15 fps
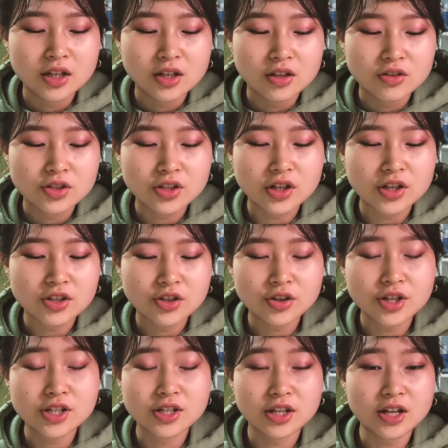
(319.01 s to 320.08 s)
started
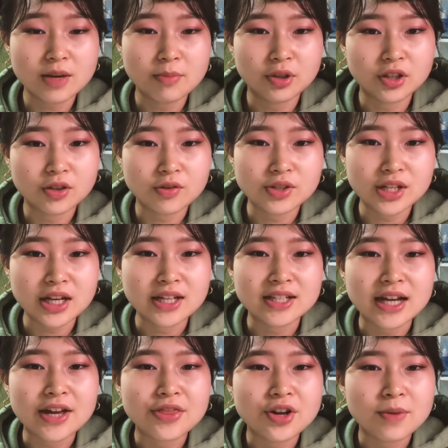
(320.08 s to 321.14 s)
studying political science,
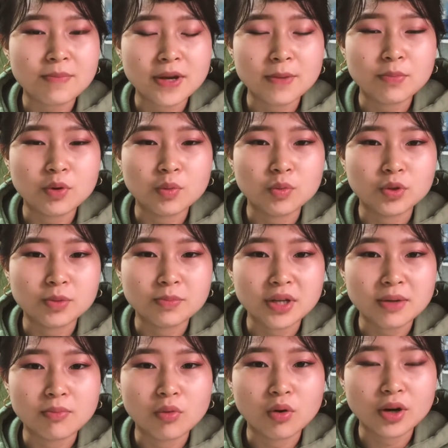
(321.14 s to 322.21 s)
I thought people would be
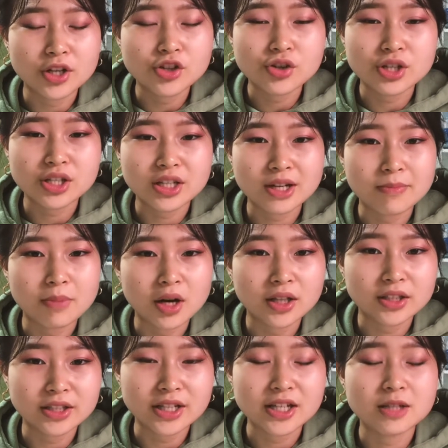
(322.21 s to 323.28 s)
more interested in
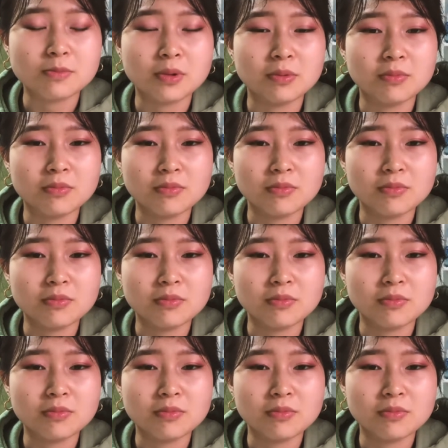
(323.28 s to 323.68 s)
politics, but